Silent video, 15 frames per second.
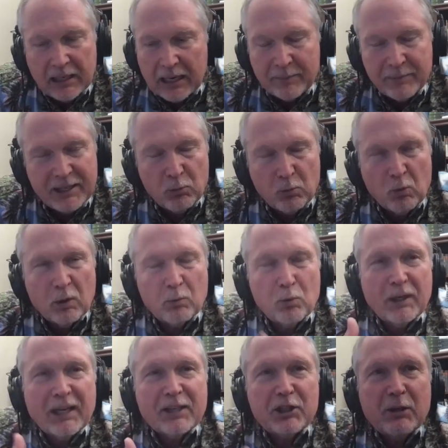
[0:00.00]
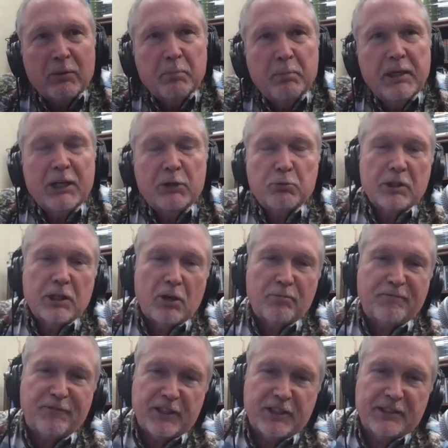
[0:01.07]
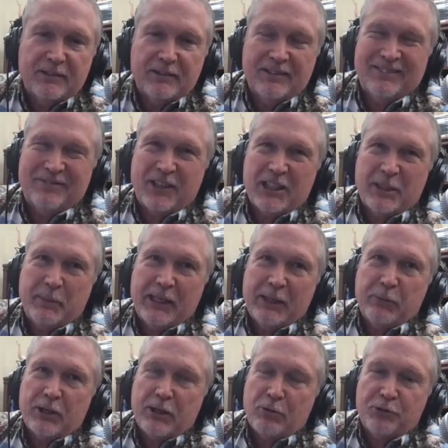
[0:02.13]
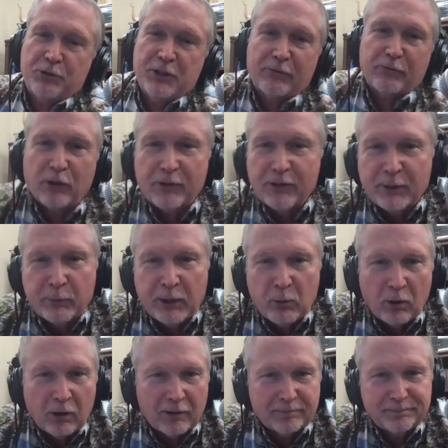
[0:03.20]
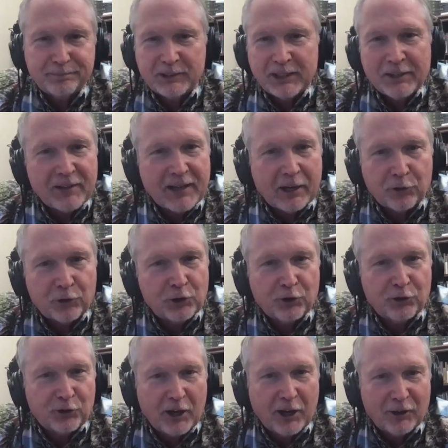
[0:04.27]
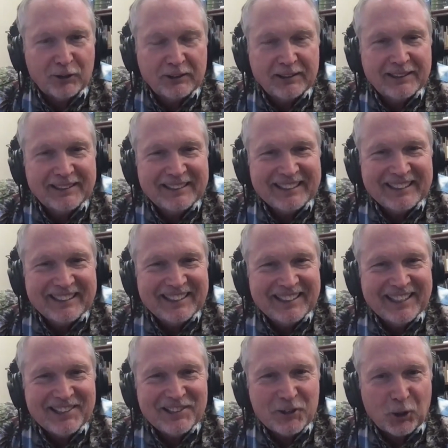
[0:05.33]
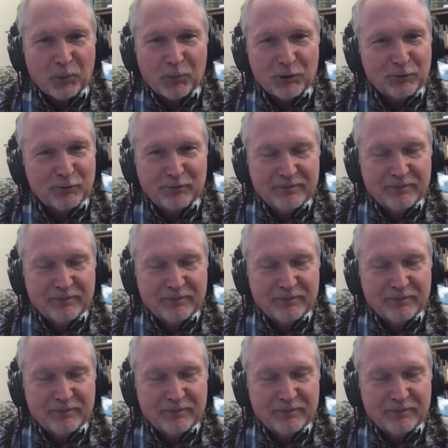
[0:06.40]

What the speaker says: I mean, as human beings, fundamentally, we're no different than we were 10,000 years ago in terms of